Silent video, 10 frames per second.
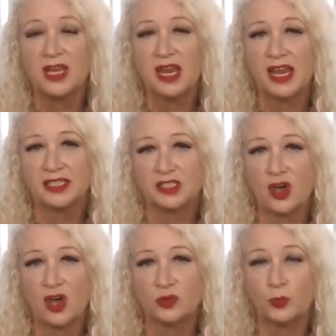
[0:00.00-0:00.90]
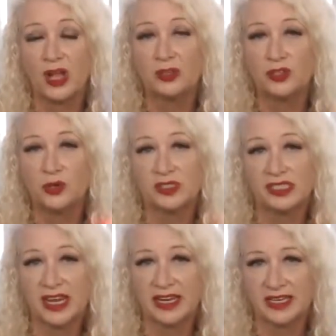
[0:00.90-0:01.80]
It's called
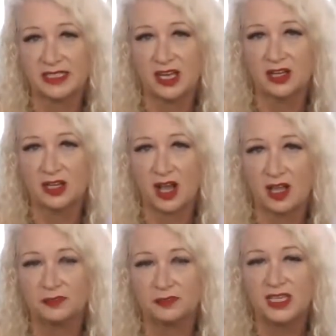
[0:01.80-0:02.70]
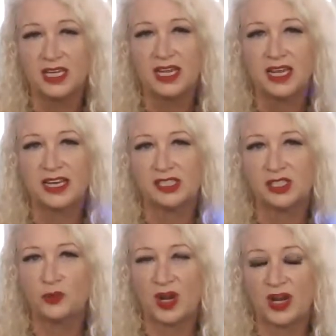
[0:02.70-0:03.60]
wellknownpsychic.com. It's a
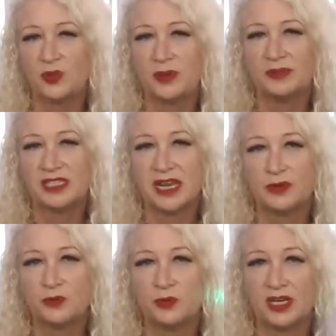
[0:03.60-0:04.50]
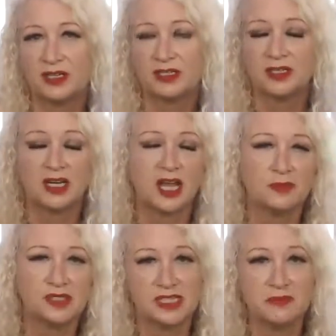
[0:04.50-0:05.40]
great website when it
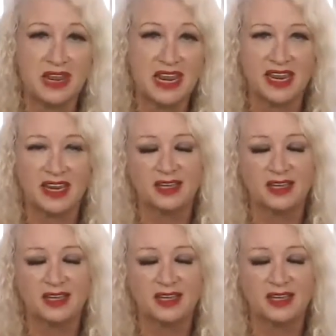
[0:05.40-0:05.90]
comes to me.